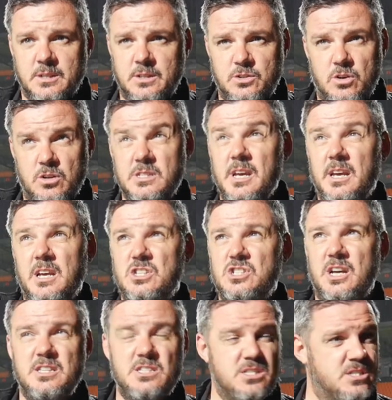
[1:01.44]
You've got to take your
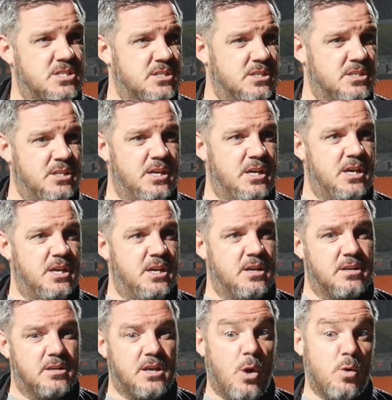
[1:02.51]
chances, and uh,
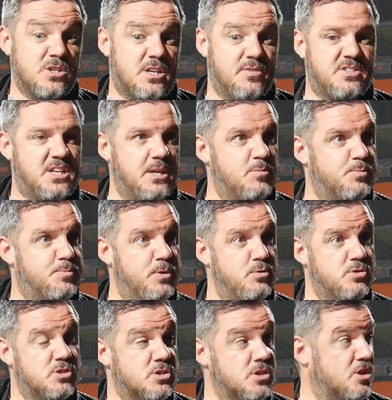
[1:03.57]
goals give teams
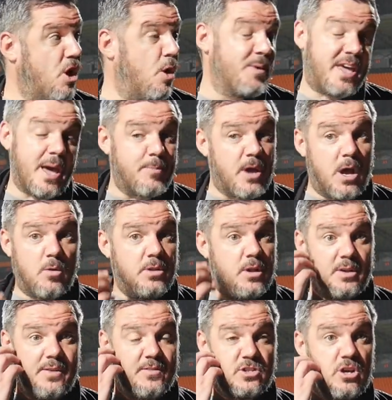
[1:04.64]
boosts. I thought we kept going, though.
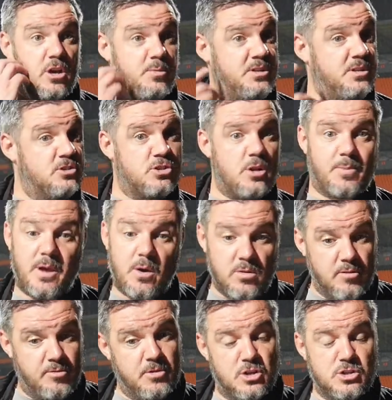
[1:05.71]
I never thought we didn't stop going.
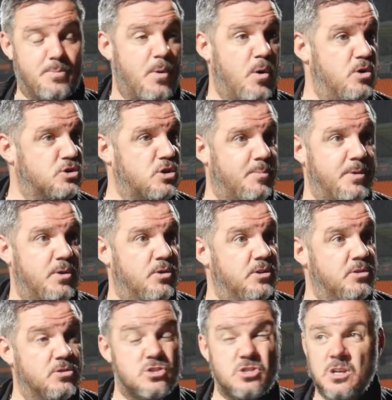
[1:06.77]
Our supporters got
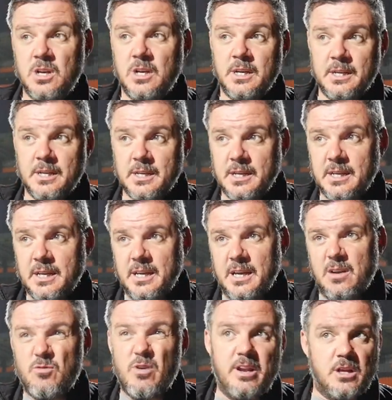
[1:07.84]
behind us.
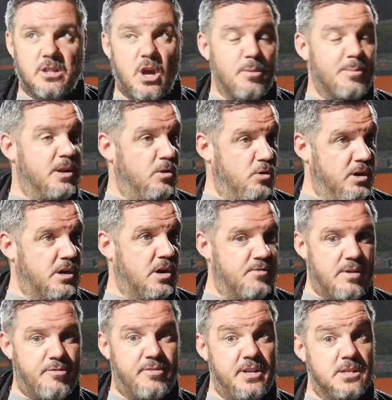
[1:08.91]
And really, I don't want to be relying on
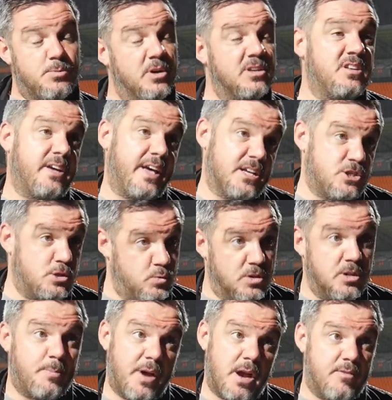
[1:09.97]
referees, but I think Edgy's one of
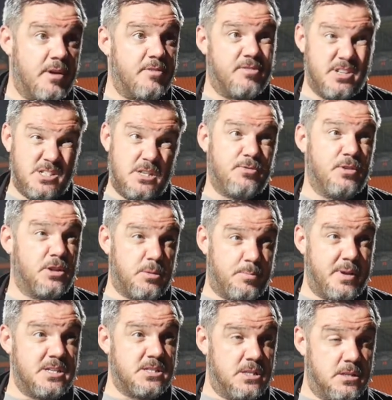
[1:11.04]
the better referees, if not the
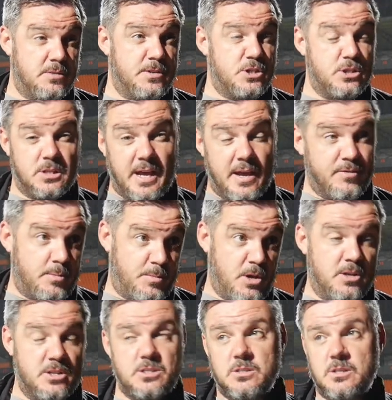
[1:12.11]
best in the division. I have to be
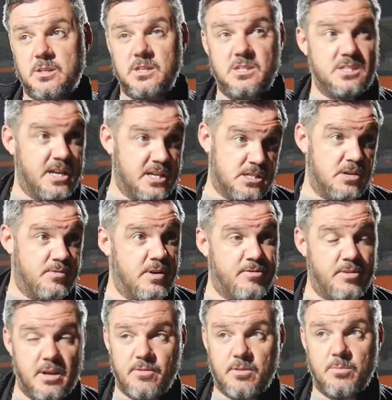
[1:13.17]
honest. I think he's an excellent
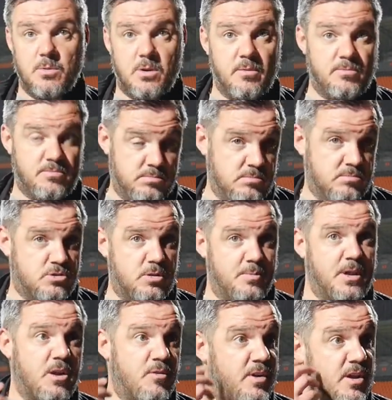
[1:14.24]
referee. I've come up through
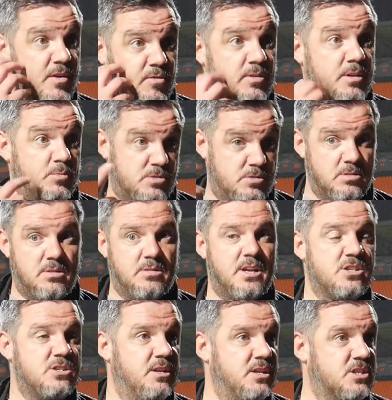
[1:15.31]
my career. He was in the
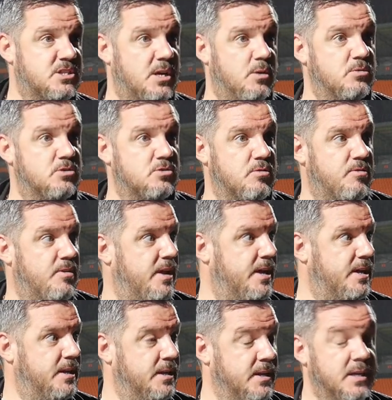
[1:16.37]
National League South and stuff like
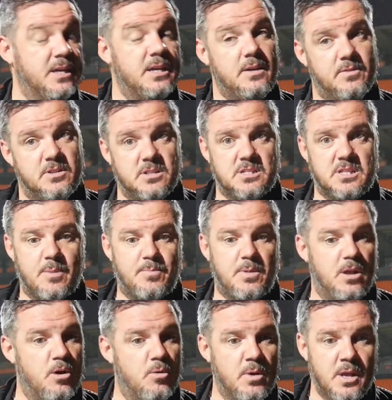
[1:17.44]
that, and even that step
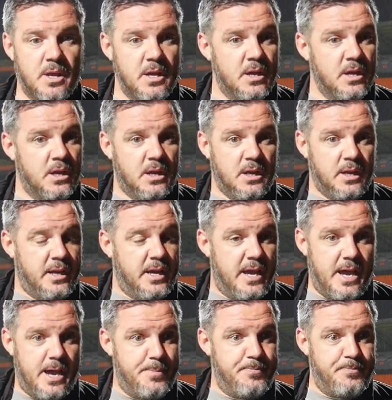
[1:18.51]
below.
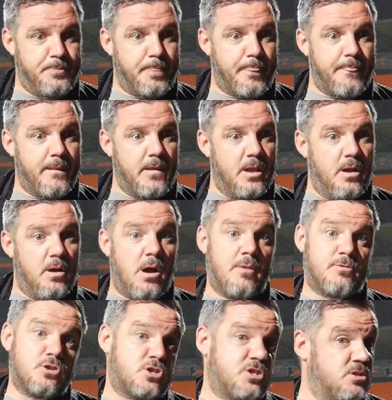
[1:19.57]
Um,
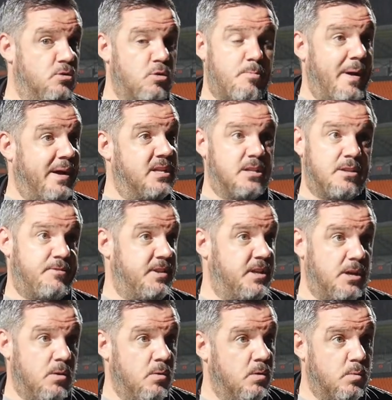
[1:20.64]
I've just looked back at the
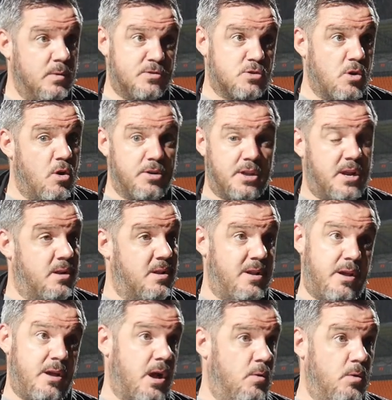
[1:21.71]
video. We've scored a
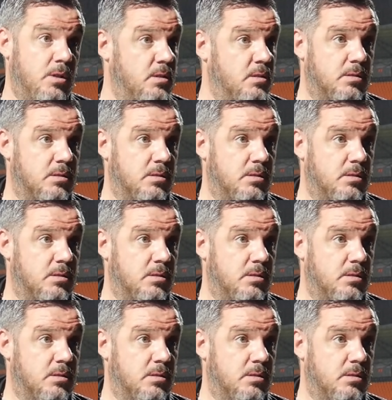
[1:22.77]
clear goal.